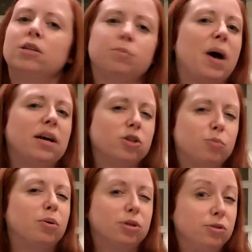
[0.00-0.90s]
spiders
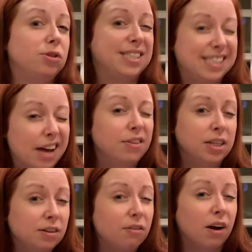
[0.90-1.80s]
produce 7
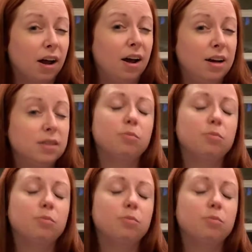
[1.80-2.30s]
different kinds,